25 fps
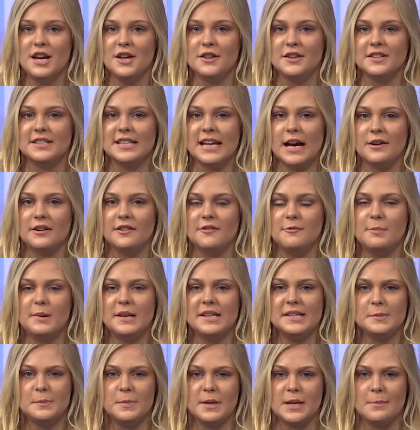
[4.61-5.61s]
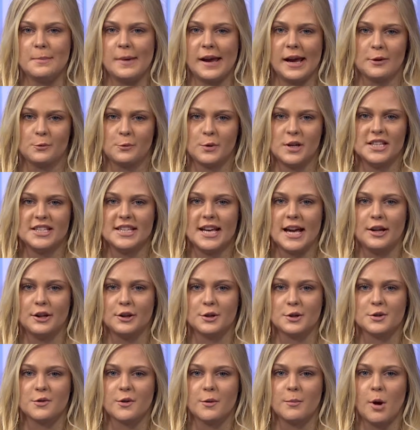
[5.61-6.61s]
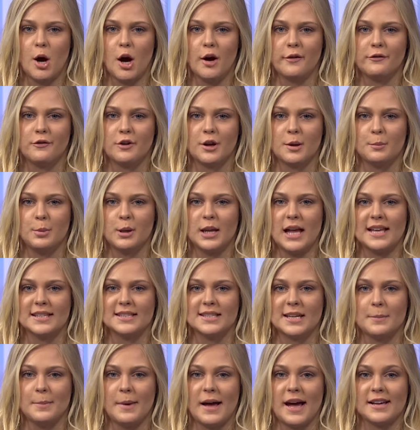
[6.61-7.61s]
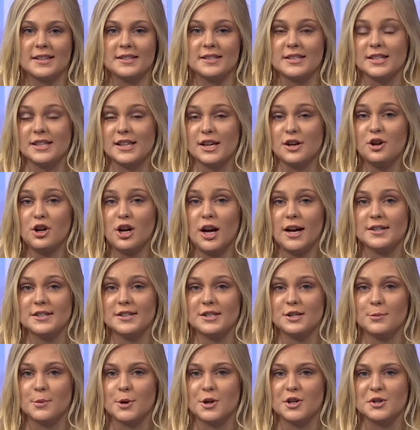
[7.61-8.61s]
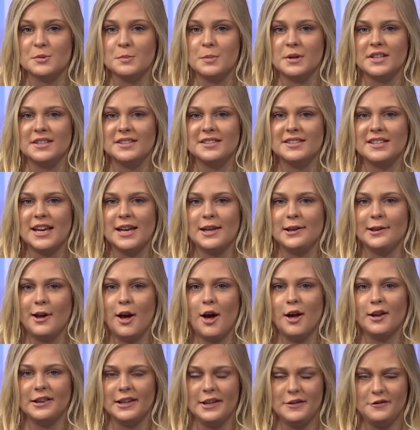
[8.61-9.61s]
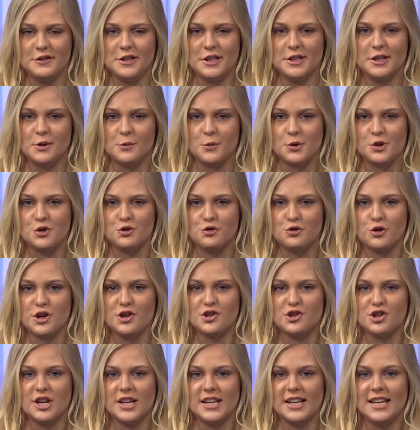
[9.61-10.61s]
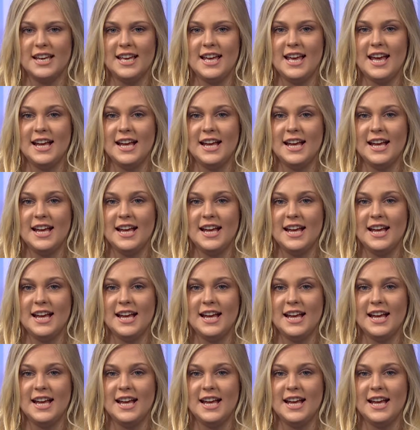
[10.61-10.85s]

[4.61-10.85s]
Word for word: The town of Bisbee banned retailers from offering plastic bags to their customers, but a state law lifted the restriction.